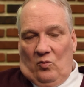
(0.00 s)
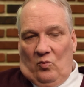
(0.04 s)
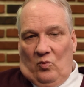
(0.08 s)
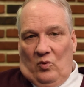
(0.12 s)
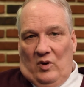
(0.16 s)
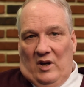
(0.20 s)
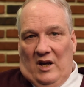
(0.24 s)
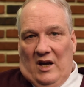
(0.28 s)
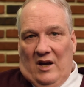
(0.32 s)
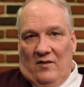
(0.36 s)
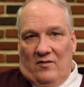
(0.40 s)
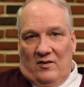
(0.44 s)

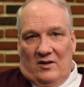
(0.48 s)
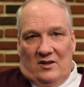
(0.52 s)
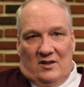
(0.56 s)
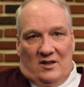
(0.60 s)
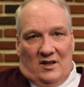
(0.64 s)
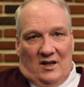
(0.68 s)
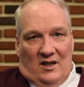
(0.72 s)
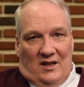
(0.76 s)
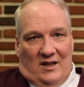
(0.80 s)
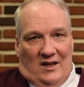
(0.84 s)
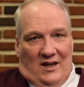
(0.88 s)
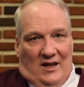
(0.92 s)
we haven't
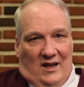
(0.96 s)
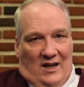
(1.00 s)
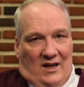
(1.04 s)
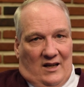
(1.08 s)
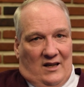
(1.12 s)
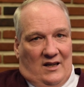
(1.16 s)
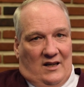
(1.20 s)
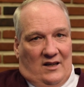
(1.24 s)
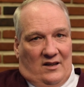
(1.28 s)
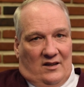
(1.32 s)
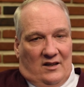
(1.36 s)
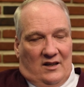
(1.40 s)
done
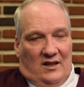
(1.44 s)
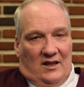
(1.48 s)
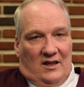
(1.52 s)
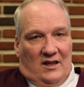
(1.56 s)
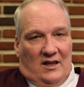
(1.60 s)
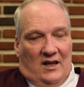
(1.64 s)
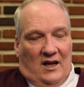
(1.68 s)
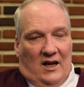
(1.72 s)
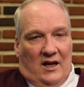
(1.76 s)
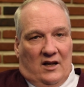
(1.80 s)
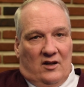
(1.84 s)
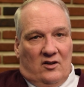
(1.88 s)
anything
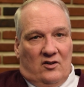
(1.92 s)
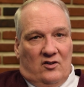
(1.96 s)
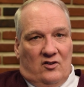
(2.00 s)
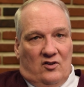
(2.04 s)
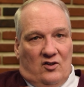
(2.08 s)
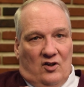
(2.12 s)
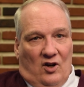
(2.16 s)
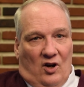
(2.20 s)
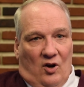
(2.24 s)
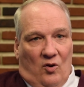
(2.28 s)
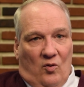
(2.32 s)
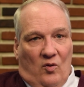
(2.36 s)
yet
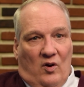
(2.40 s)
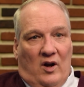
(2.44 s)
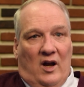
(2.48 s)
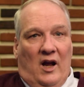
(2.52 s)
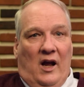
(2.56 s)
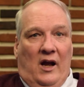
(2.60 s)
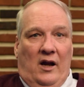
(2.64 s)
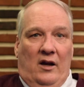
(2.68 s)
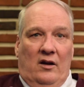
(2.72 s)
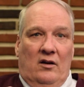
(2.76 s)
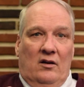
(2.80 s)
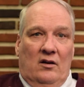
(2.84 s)
to
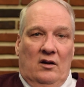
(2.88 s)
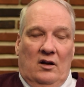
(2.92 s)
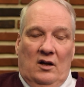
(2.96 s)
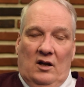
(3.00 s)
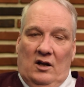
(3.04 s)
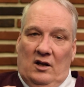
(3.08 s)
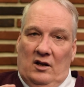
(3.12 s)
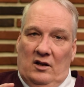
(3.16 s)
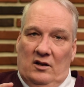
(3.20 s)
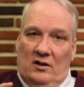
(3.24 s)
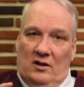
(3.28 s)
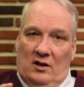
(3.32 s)
create
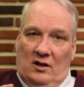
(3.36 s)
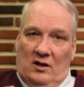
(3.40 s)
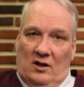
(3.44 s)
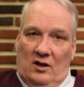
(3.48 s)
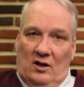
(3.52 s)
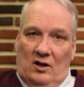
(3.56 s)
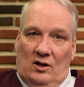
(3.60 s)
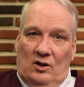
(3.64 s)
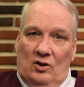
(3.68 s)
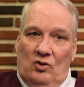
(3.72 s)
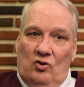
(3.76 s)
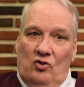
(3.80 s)
the
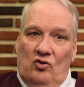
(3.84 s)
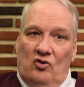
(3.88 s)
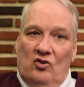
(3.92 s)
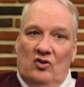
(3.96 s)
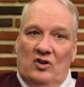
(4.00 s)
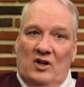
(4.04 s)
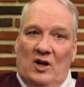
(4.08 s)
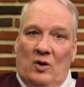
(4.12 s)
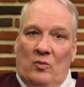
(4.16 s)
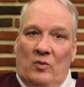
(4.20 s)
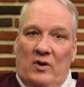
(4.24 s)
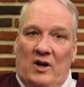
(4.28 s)
conclusion
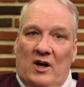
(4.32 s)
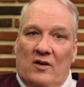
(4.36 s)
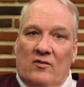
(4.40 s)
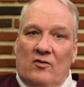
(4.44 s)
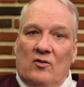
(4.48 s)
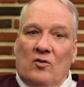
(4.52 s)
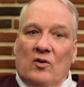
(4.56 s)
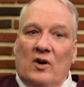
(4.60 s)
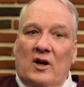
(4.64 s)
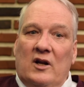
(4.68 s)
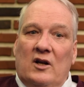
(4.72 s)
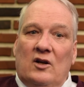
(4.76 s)
that we have
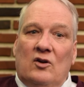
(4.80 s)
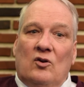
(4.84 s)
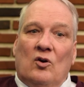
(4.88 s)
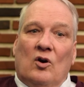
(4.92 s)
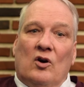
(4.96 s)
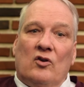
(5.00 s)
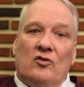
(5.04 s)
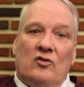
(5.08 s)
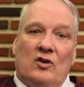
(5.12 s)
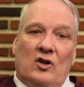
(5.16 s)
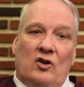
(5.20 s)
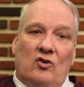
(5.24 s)
created
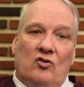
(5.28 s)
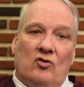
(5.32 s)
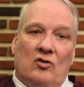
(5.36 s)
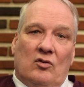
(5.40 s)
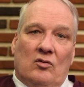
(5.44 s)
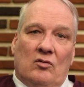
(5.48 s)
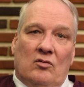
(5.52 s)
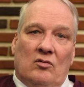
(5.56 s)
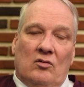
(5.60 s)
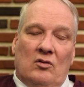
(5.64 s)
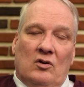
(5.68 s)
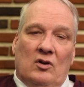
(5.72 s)
causation.
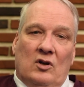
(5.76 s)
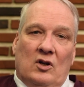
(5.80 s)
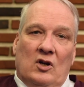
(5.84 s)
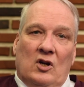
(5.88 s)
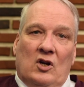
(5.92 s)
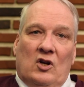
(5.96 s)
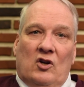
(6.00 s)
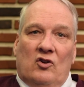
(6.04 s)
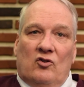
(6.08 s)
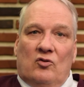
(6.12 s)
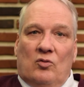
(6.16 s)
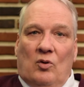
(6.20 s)

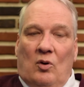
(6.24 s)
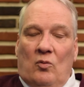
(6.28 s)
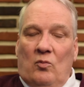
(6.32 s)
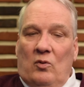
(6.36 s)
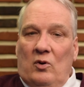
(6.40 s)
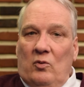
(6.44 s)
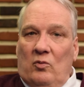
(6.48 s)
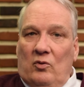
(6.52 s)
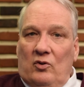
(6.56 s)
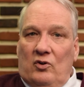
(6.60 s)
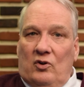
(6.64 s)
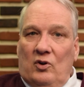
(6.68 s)
So what we
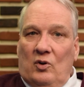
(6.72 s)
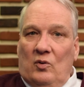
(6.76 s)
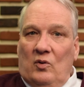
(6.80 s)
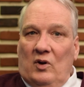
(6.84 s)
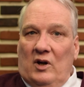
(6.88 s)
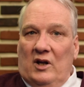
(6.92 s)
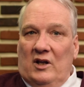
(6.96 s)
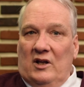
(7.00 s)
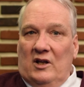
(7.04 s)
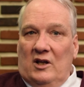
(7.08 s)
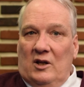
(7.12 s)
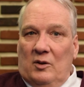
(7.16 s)
will do
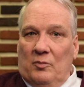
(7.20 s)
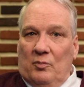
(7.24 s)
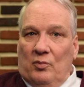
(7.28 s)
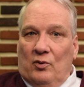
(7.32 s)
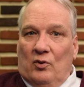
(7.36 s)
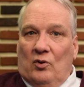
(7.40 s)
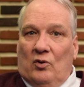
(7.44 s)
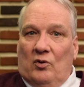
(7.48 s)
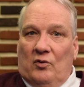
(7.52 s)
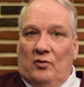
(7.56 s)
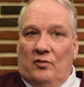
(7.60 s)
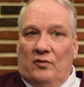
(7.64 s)
in the
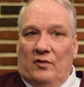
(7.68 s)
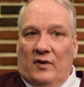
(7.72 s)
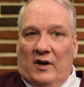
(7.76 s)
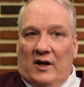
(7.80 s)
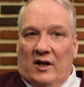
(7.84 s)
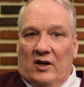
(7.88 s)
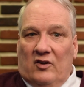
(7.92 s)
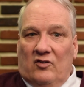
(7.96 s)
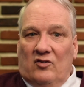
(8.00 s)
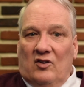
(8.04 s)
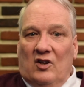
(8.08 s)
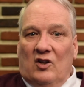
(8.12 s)
improve
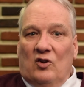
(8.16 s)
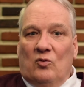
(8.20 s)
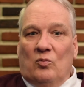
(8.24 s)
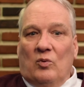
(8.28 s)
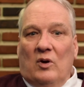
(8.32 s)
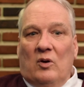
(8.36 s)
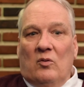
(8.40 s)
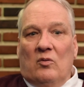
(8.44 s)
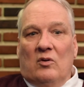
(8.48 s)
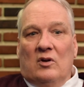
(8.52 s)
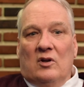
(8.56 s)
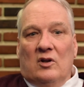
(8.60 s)
phase is
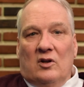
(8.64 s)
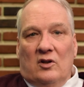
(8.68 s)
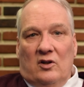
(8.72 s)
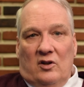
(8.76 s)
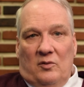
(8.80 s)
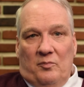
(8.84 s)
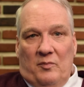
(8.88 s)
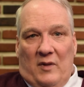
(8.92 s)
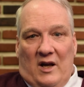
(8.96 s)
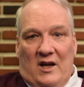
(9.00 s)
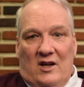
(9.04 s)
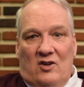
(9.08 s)
we will
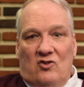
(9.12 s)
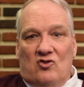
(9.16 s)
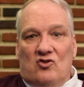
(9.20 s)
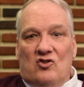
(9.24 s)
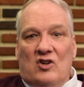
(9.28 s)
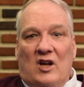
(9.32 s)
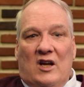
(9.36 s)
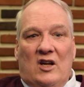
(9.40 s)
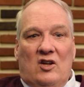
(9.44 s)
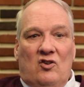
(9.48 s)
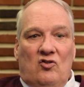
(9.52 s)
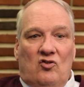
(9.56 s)
make
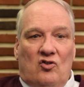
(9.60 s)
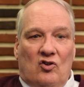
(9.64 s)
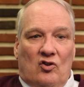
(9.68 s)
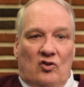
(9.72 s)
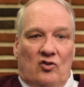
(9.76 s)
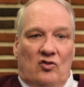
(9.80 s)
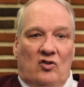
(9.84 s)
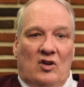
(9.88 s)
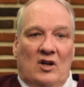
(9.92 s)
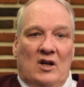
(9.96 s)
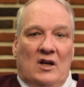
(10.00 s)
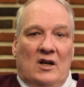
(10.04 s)

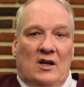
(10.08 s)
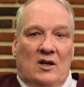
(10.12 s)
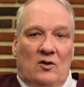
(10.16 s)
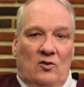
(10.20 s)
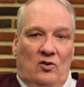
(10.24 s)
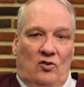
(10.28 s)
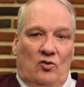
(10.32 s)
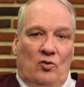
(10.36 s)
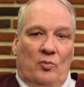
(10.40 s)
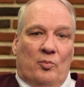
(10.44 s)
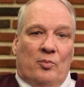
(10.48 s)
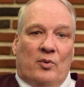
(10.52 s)
changes
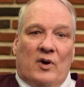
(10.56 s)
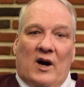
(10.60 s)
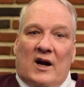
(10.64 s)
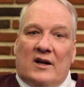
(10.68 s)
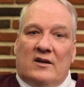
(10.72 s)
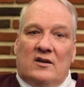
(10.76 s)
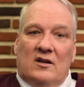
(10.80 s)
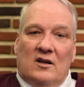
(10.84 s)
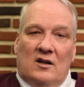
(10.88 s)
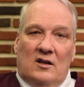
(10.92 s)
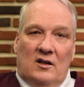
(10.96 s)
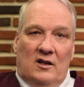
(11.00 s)
through
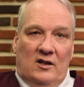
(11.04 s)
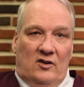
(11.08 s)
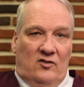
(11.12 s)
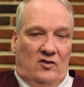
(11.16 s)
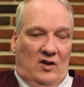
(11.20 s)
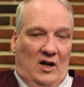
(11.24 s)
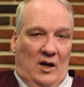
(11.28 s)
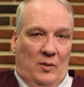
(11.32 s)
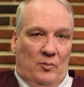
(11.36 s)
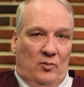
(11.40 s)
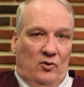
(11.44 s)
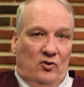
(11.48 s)
practical
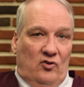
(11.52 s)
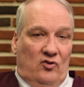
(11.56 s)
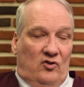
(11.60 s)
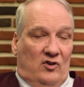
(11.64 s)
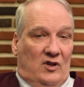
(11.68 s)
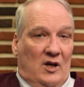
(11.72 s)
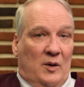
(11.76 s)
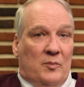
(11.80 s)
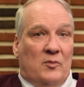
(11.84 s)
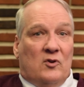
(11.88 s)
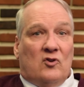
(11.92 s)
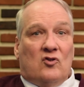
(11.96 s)
examples,
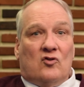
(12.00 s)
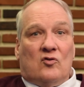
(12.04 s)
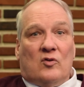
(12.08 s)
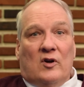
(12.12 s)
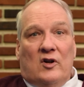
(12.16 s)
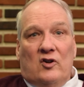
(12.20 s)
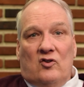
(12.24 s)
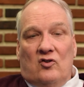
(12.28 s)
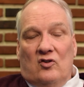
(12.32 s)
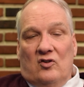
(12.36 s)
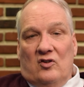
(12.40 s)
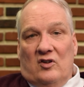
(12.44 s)

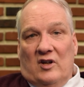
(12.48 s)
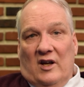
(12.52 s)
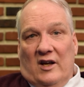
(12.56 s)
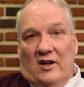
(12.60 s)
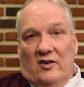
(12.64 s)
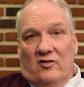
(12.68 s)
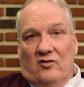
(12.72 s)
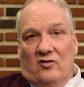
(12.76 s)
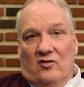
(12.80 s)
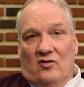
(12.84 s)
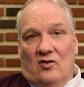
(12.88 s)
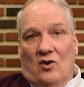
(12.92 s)
demonstration
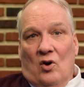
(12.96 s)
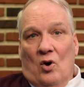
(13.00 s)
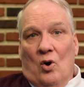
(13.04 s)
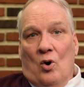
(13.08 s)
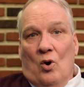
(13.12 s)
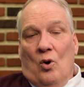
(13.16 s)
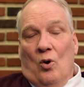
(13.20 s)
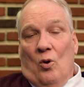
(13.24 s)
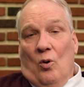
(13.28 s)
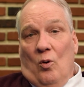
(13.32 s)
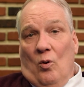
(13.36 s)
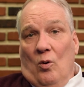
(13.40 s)
tests,
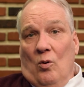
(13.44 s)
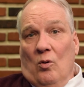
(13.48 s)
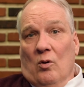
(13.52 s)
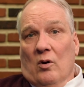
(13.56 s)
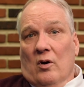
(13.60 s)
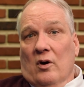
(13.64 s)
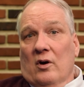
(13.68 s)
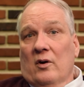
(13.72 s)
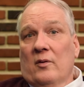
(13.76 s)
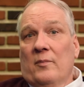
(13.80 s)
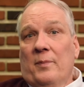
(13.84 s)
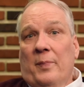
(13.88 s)

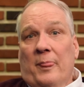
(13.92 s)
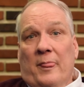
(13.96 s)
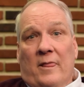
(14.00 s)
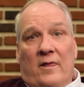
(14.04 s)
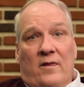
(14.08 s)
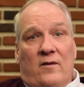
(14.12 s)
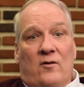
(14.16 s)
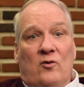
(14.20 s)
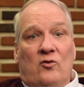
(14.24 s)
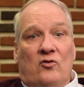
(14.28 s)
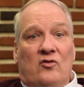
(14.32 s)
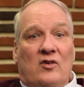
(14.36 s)
or
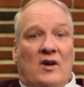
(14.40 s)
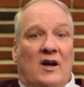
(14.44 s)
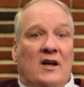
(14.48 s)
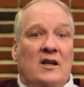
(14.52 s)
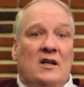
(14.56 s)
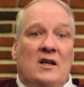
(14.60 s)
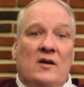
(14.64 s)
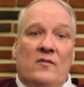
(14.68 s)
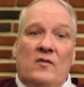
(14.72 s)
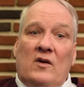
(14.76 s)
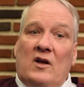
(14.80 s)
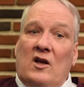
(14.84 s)
through
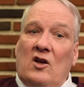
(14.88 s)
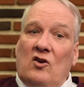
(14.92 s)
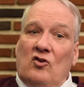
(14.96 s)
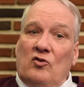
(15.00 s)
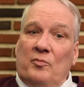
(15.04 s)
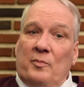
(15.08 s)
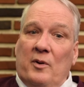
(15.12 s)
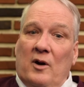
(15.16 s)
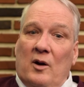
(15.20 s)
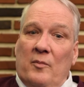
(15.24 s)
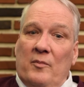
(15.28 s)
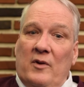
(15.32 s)
scientific
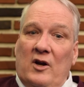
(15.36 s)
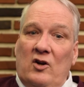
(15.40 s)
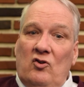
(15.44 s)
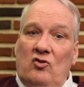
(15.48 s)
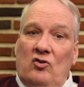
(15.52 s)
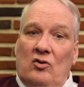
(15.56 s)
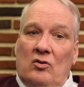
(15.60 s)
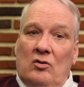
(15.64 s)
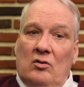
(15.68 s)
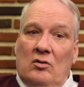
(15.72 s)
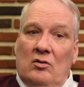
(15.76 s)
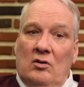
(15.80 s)

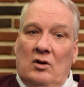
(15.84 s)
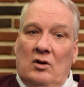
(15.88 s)
experimentation